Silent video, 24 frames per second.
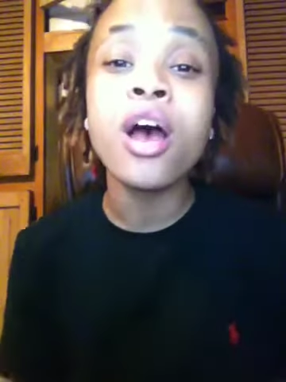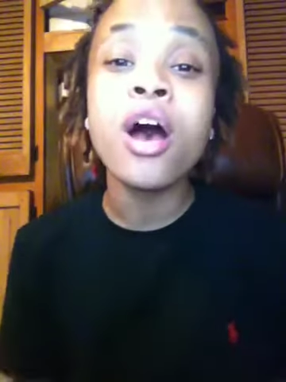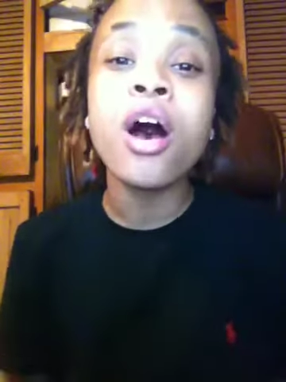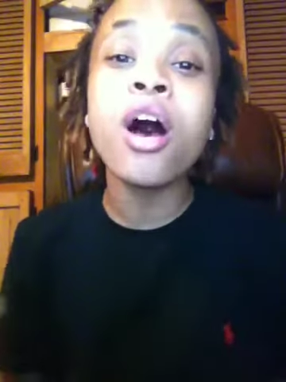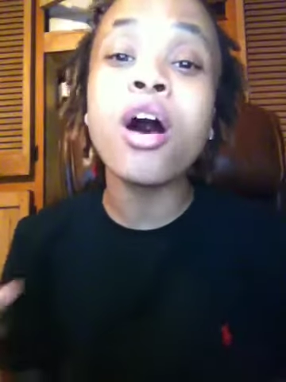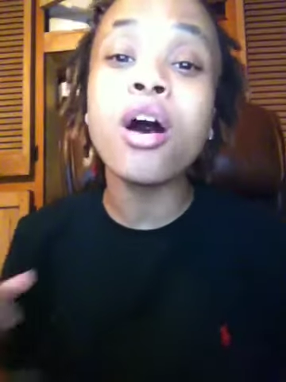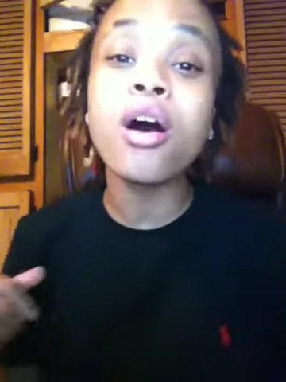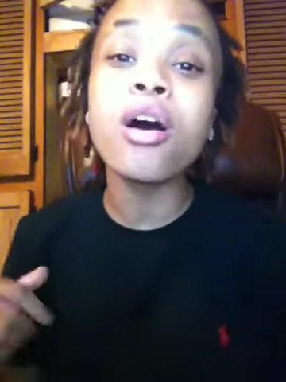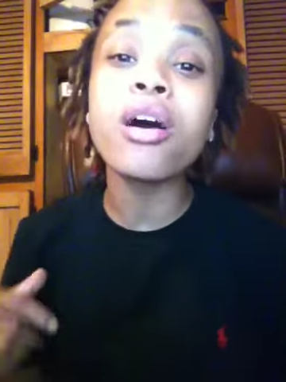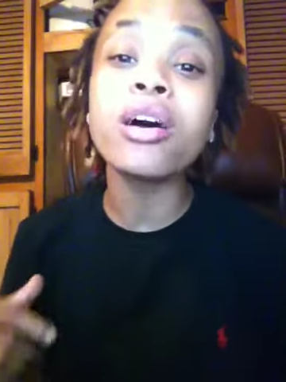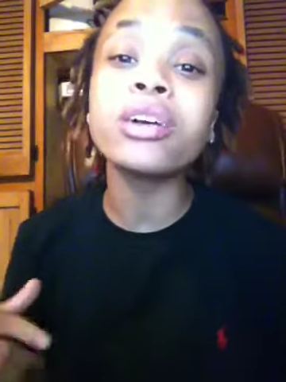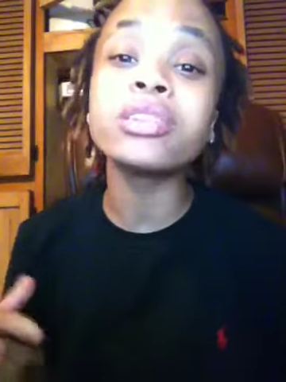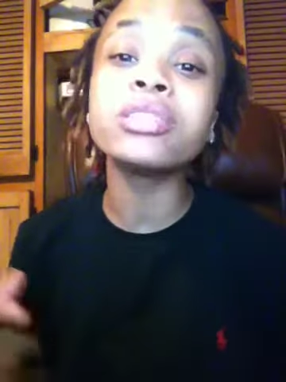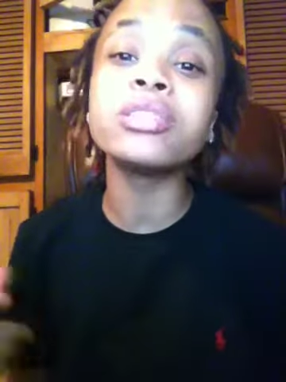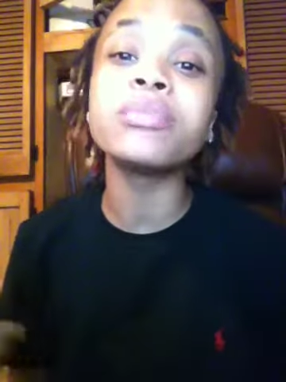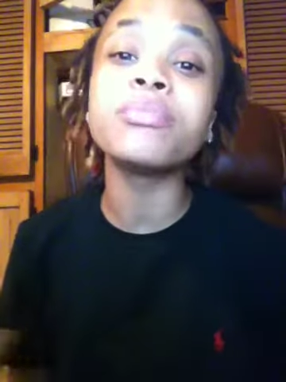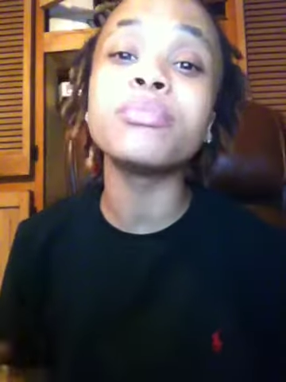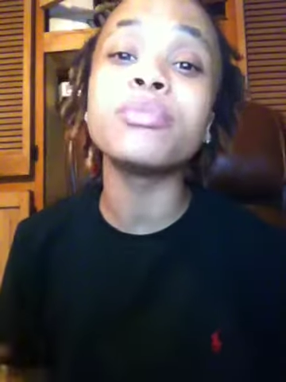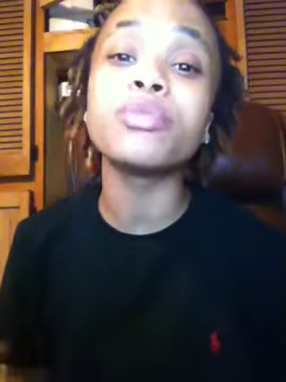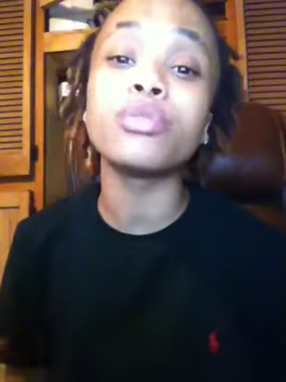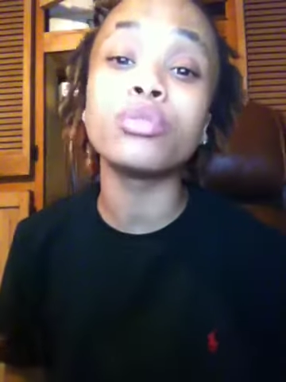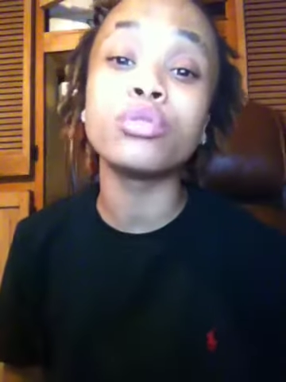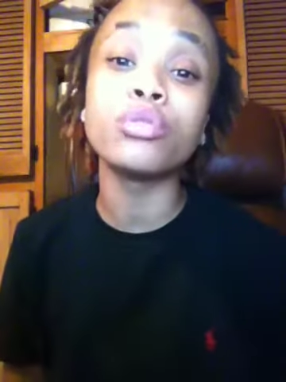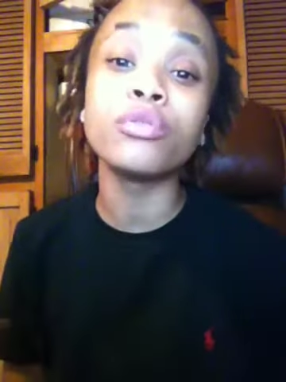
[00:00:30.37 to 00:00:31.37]
Hard to
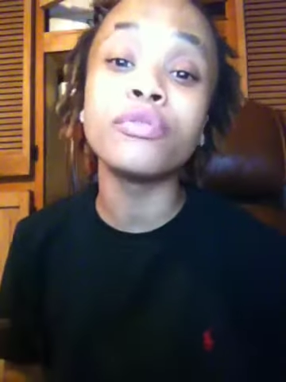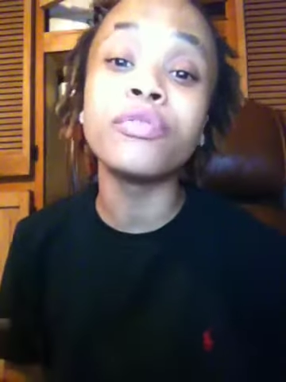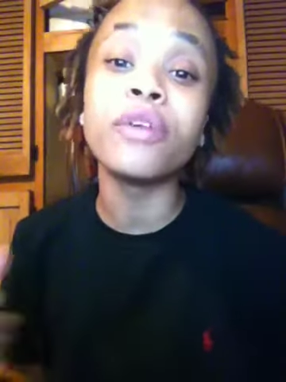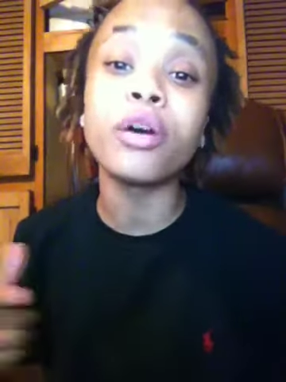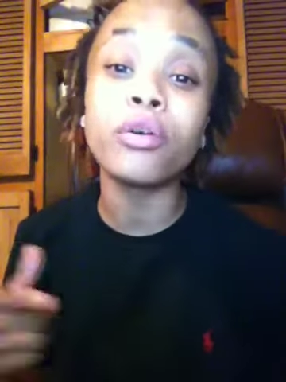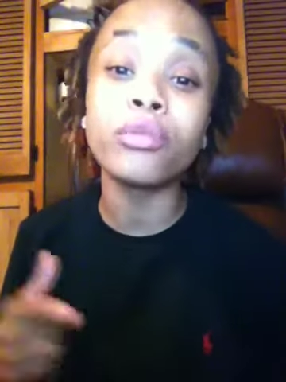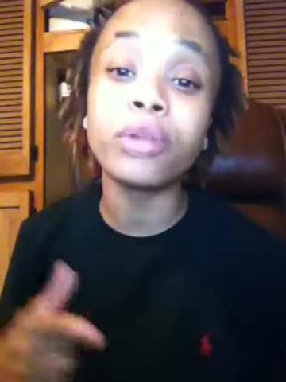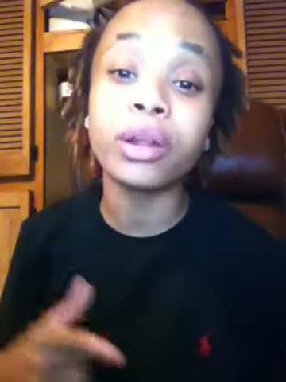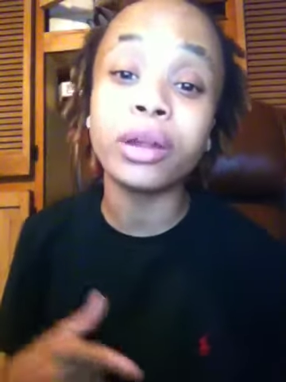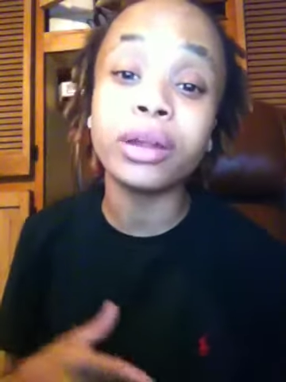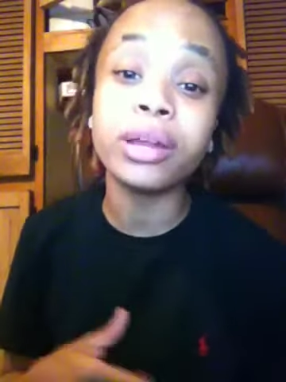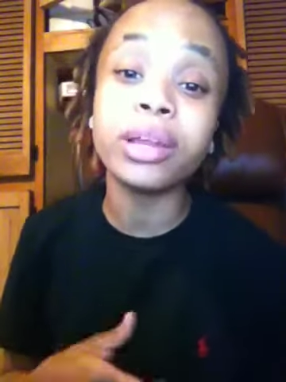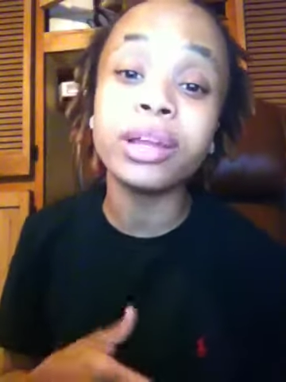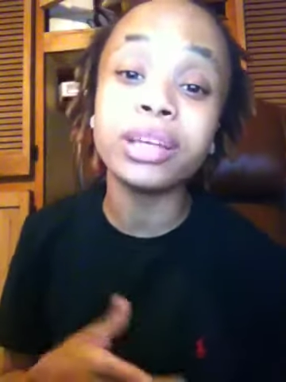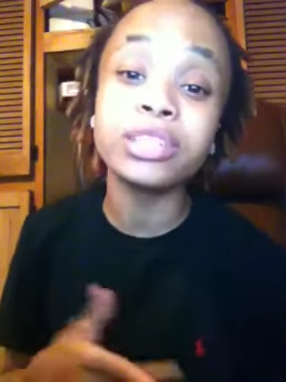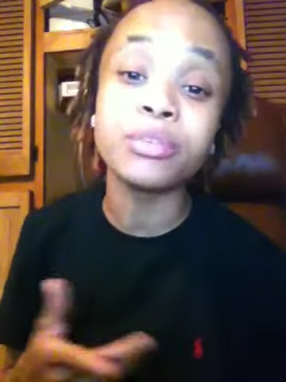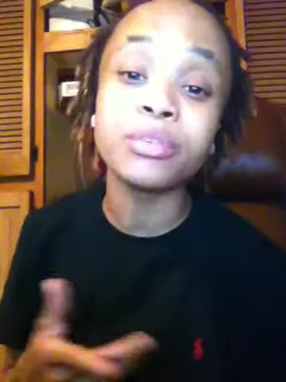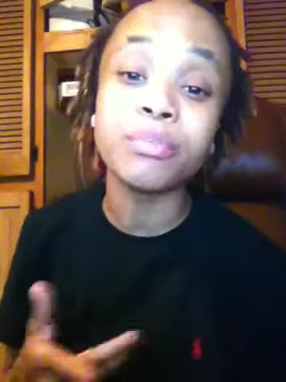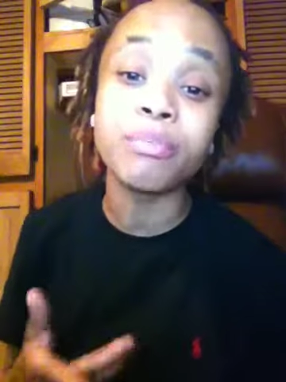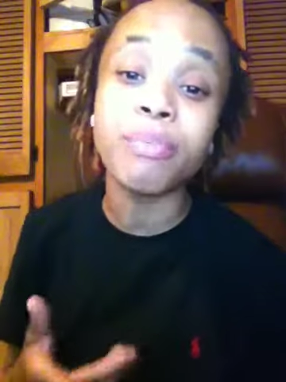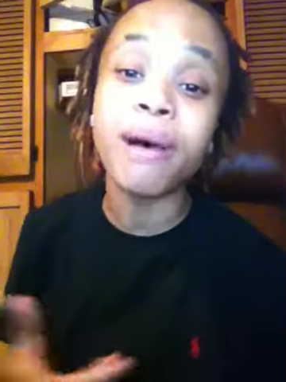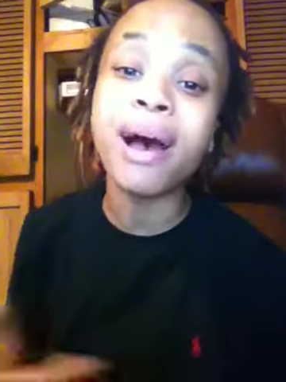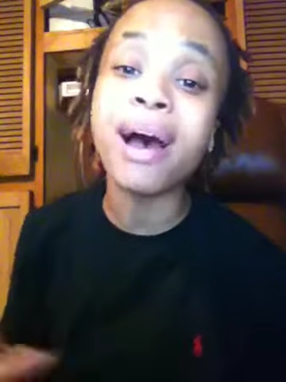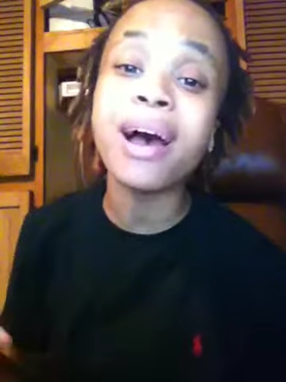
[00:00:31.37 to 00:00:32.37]
move on, I need
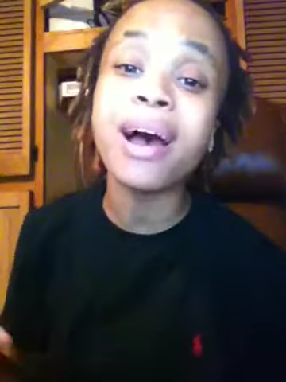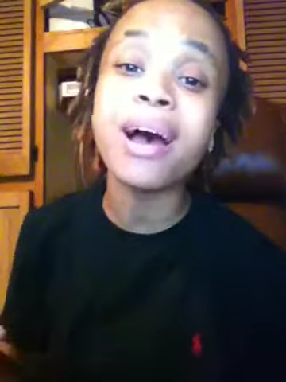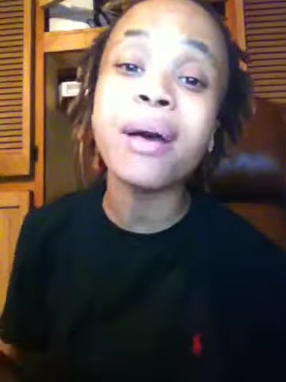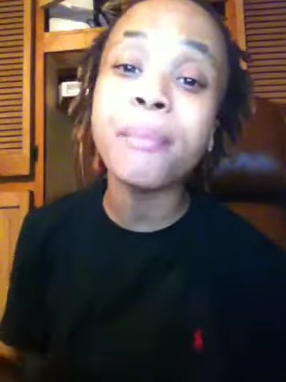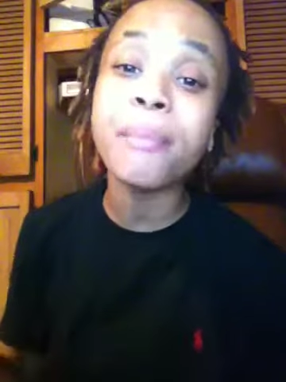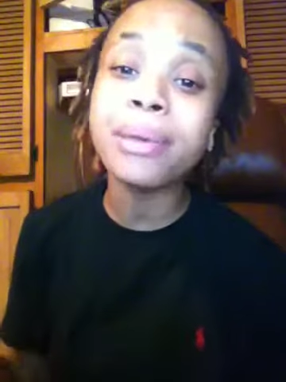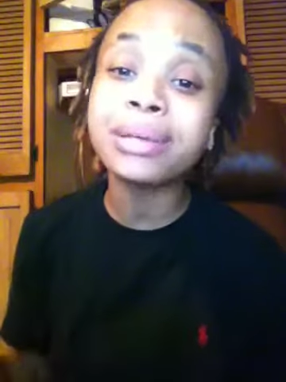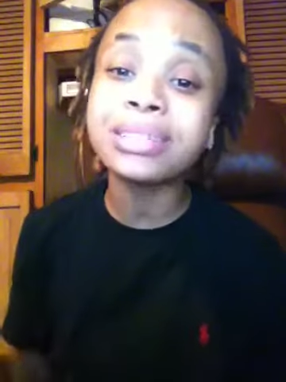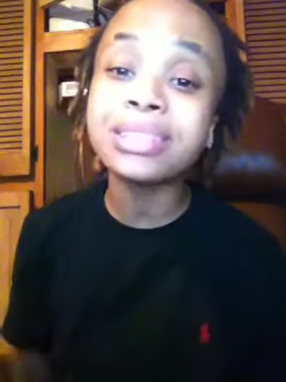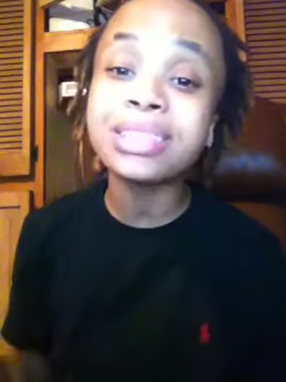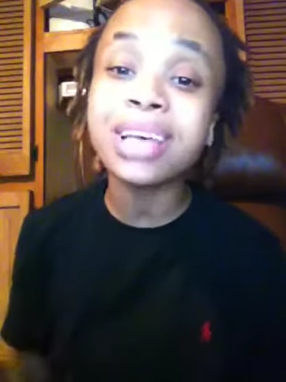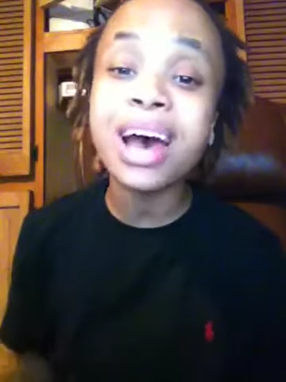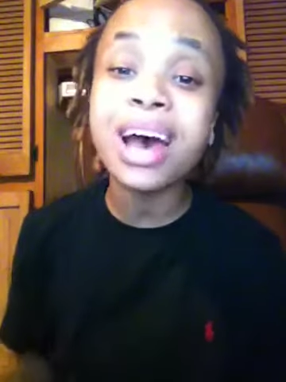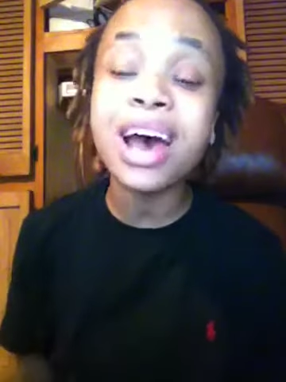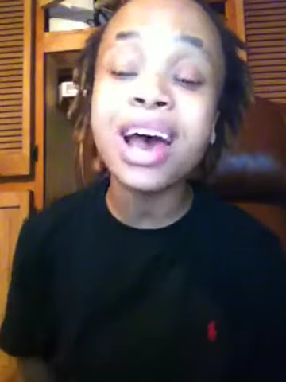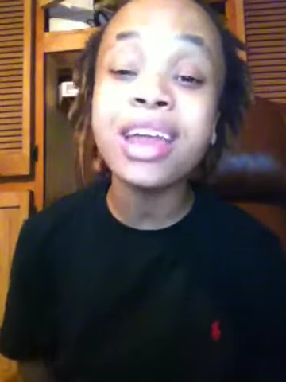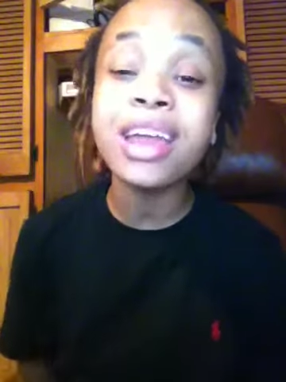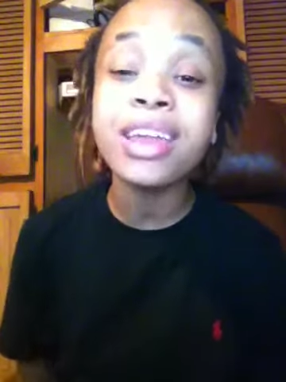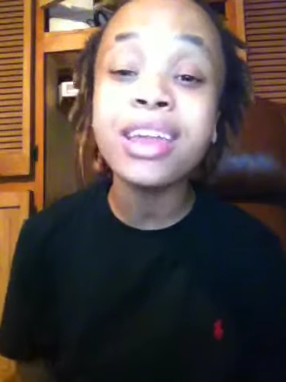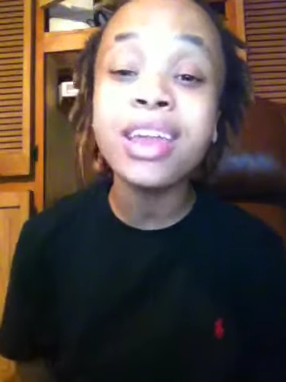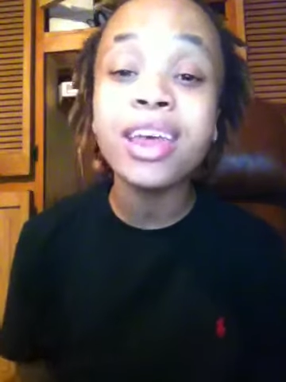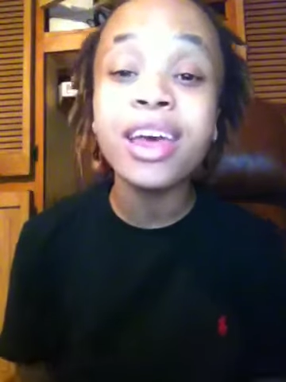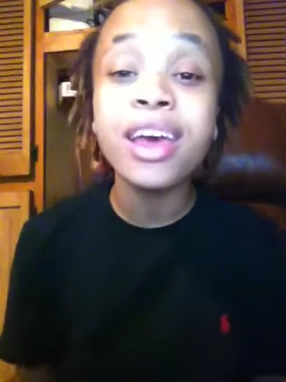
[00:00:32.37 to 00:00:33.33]
you by my side.